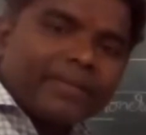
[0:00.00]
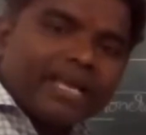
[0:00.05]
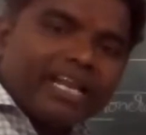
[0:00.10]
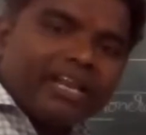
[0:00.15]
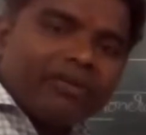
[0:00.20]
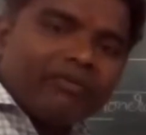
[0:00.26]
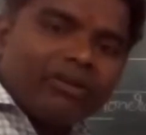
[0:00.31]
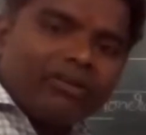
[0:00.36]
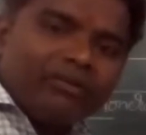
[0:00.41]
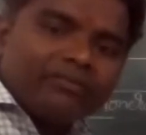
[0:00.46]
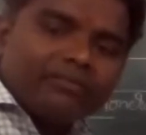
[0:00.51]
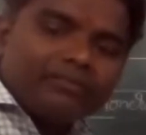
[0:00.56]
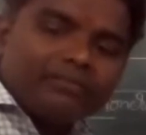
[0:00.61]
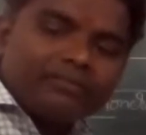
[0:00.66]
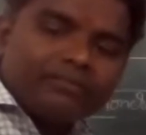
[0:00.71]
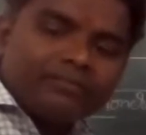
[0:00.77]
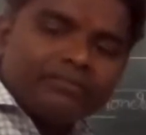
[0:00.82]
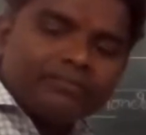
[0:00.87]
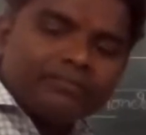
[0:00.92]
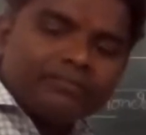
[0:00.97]
Anyone?
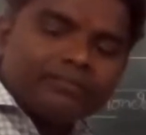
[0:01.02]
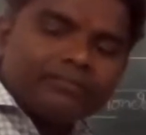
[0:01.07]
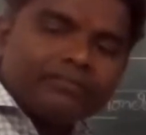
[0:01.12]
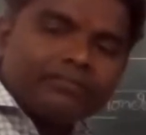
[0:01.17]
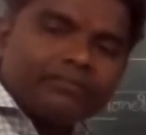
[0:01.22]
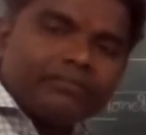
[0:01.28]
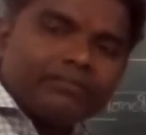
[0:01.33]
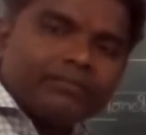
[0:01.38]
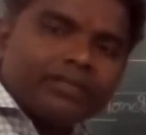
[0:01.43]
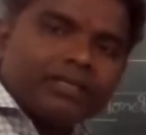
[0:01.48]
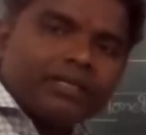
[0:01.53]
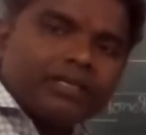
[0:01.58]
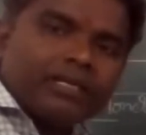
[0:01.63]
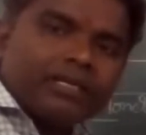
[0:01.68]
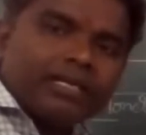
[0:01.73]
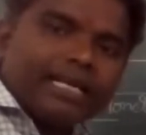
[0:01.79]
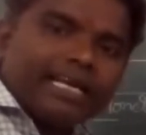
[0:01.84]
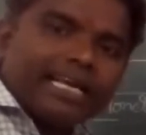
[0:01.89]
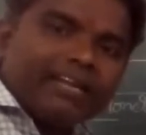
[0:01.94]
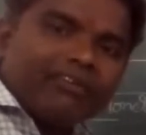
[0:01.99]

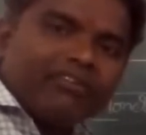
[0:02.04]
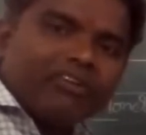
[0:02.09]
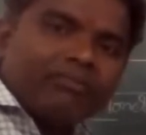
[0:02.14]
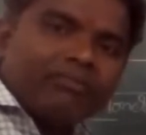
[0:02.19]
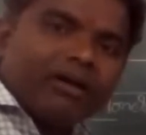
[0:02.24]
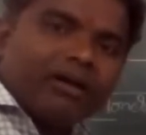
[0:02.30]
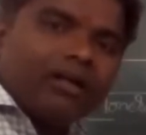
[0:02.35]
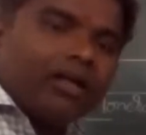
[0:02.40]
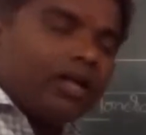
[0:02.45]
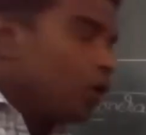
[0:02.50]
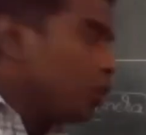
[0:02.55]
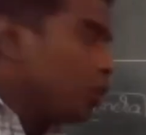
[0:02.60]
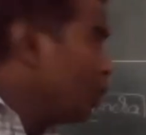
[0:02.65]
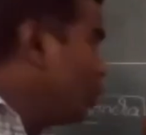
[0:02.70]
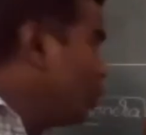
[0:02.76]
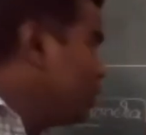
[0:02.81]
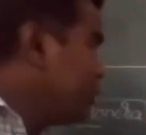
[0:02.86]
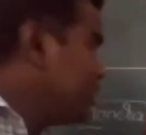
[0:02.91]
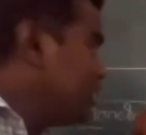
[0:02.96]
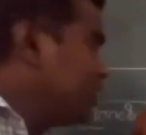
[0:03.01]
Anyone?
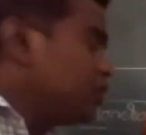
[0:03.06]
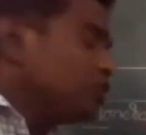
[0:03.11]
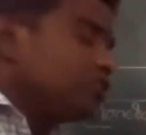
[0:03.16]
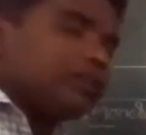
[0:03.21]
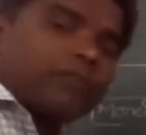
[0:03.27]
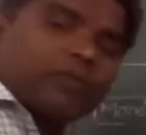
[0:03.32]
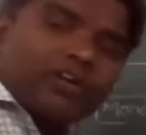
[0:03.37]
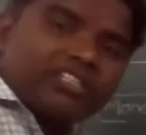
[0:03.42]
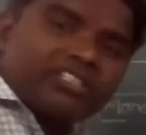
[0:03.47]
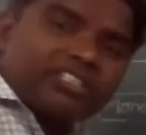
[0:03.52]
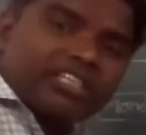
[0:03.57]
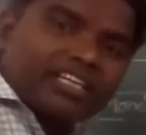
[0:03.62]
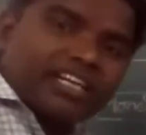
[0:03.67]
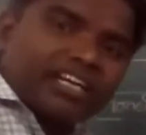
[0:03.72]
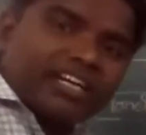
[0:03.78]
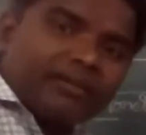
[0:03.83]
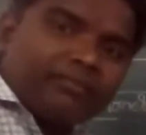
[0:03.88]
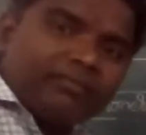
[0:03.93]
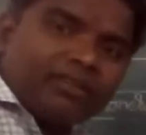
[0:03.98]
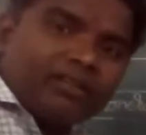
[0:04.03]
Who introduced the Protista
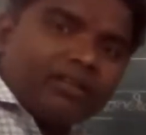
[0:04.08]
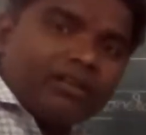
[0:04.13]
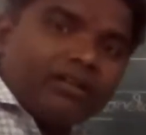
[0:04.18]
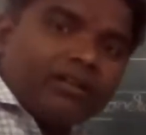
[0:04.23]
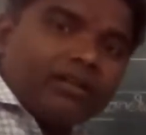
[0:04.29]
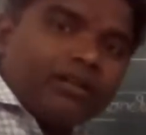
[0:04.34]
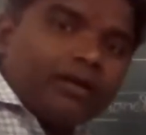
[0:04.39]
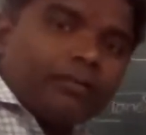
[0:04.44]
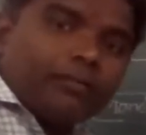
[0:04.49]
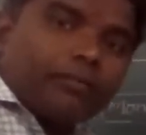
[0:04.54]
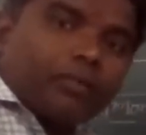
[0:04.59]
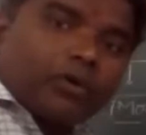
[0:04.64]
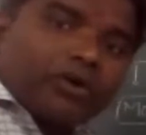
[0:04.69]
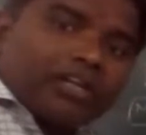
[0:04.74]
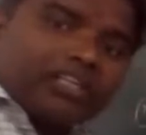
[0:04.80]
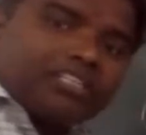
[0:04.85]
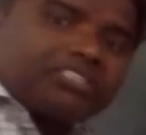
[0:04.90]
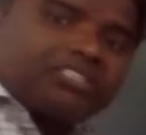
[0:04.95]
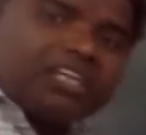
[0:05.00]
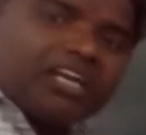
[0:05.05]
kingdom?
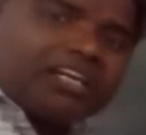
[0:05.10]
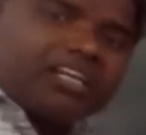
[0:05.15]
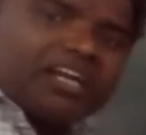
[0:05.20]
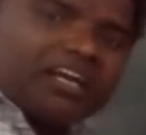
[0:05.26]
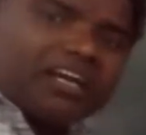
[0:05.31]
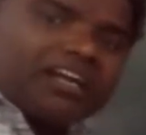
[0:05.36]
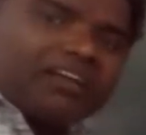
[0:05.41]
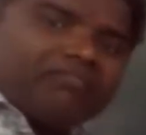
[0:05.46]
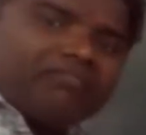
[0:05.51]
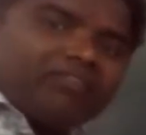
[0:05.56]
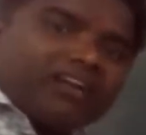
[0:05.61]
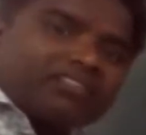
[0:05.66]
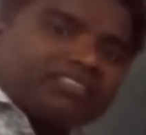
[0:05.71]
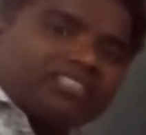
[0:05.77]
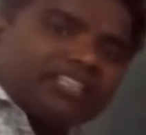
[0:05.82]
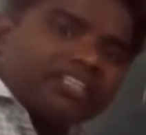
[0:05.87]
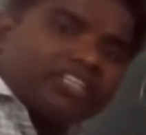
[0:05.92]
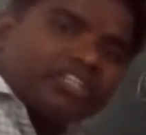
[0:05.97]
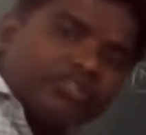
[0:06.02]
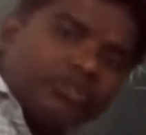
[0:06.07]
Protista kingdom was
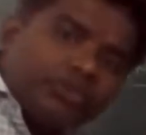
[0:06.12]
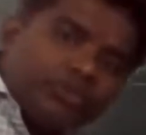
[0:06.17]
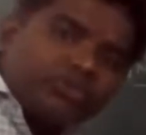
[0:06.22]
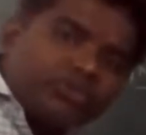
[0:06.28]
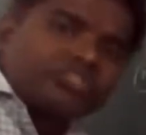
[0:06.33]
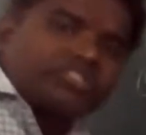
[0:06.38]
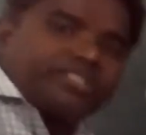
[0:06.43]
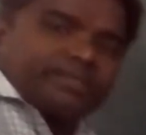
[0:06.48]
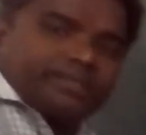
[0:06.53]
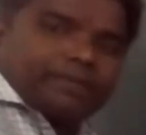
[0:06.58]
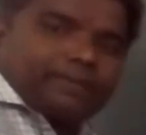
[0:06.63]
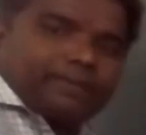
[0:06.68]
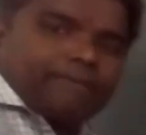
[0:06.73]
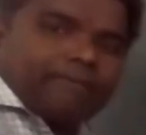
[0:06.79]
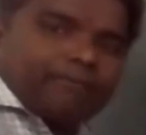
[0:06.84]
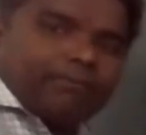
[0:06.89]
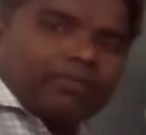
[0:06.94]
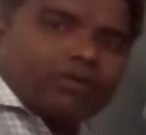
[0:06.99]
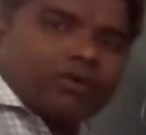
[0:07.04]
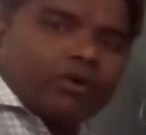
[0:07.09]
introduced,
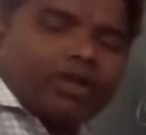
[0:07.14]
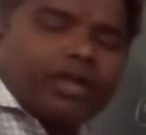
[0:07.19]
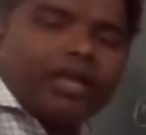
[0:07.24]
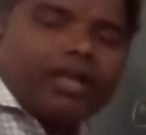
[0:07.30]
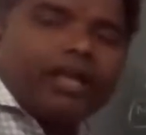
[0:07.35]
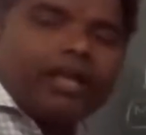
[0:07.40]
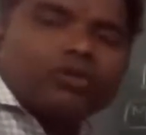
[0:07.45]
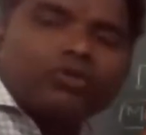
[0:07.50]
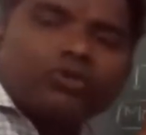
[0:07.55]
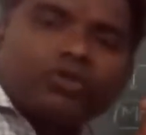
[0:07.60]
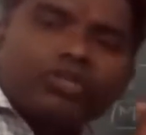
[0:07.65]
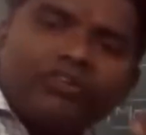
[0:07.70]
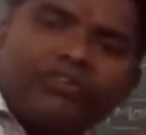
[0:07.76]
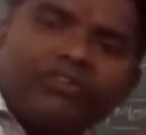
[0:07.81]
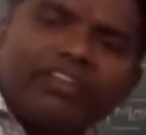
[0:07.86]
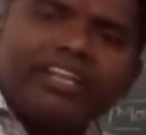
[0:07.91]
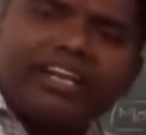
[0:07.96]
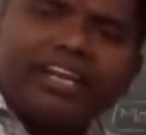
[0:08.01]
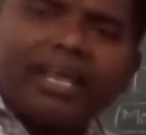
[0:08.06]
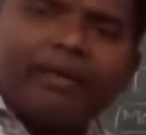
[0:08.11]
okay, to give a
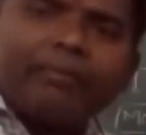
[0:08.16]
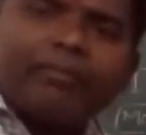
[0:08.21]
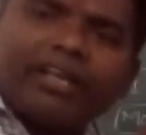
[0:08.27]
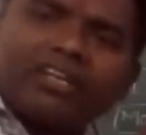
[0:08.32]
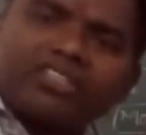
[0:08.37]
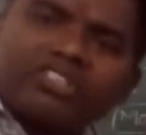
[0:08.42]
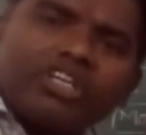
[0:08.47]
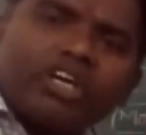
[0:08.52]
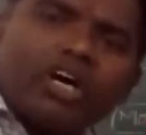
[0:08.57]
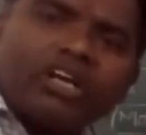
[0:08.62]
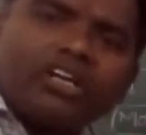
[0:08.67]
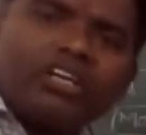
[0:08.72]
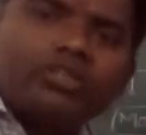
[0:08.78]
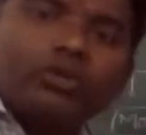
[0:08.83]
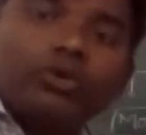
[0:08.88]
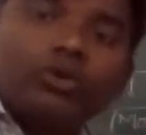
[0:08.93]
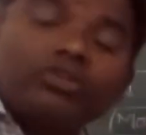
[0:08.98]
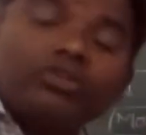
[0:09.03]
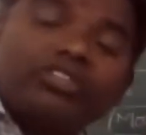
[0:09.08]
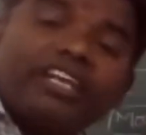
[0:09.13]
name. Yesterday I already
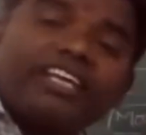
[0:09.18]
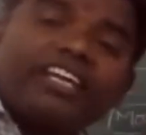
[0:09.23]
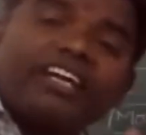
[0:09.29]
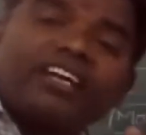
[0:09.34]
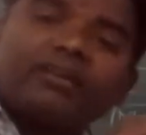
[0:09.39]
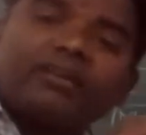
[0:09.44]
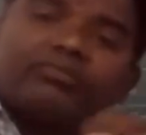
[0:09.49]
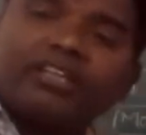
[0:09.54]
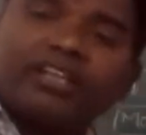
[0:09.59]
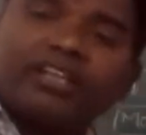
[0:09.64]
told you the kingdom